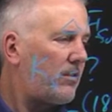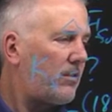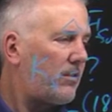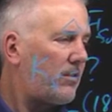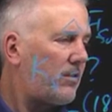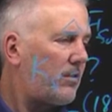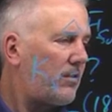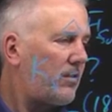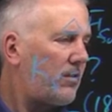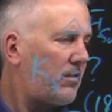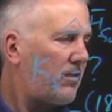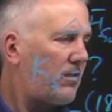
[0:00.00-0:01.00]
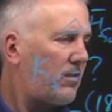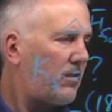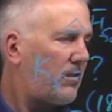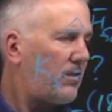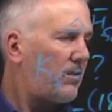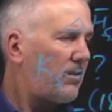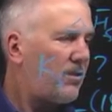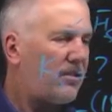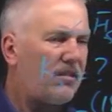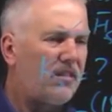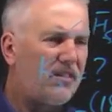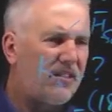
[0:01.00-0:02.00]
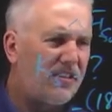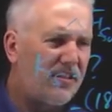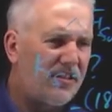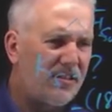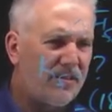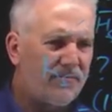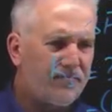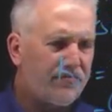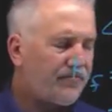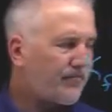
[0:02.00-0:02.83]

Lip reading: (silence)